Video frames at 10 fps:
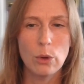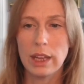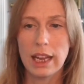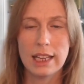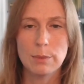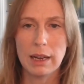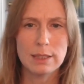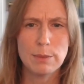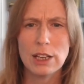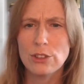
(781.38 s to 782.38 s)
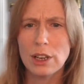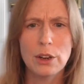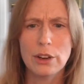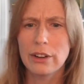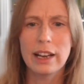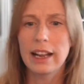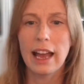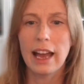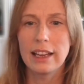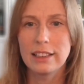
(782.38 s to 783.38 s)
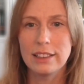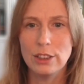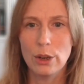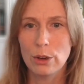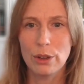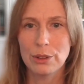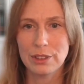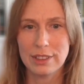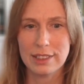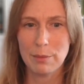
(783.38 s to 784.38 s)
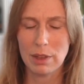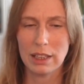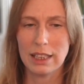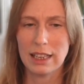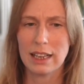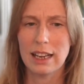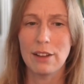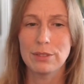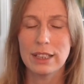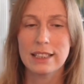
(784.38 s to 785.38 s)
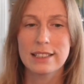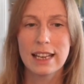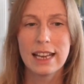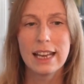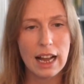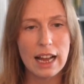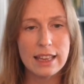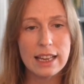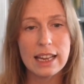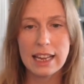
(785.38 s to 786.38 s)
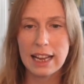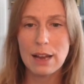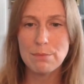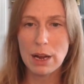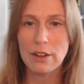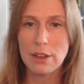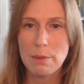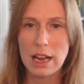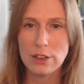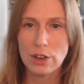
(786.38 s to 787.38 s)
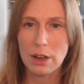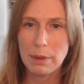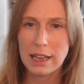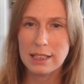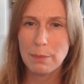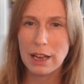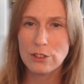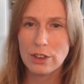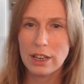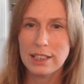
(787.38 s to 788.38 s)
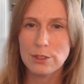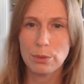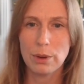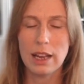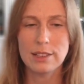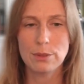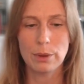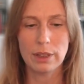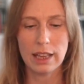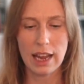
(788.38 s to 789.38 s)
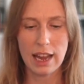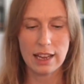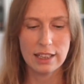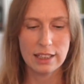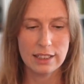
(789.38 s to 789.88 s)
only as big as Patreon, or could it get, closer to something like Netflix? I think it can get bigger than Patreon because Patreon is really